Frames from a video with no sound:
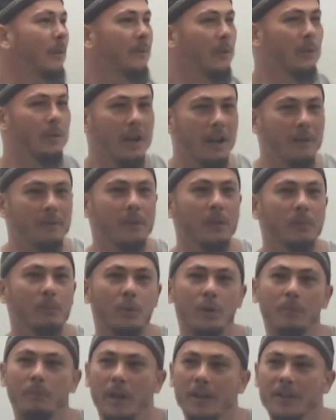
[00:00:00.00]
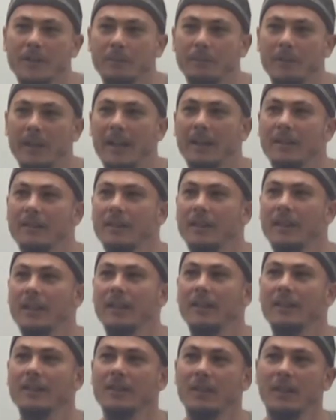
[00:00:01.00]
I felt comfortable in my
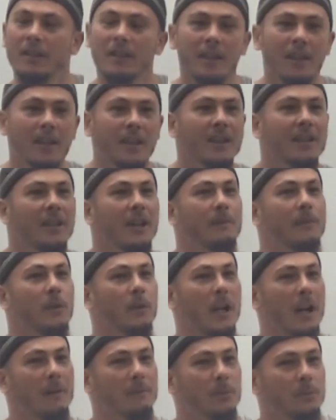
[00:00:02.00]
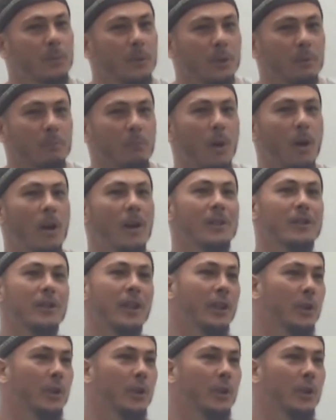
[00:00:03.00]
surroundings. I felt comfortable with the mosque.